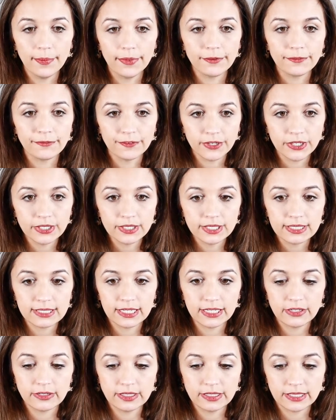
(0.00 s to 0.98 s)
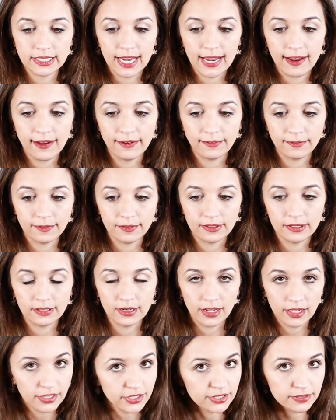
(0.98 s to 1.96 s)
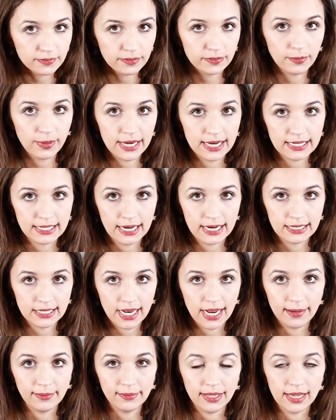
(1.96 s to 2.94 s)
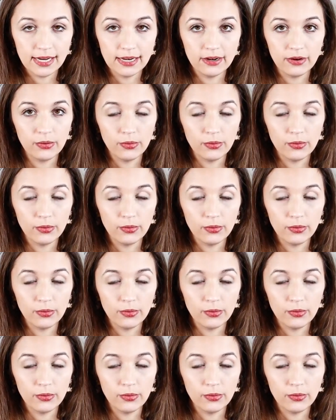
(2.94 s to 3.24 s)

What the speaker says: The first is that you need to have knowledge of a wedding day timeline,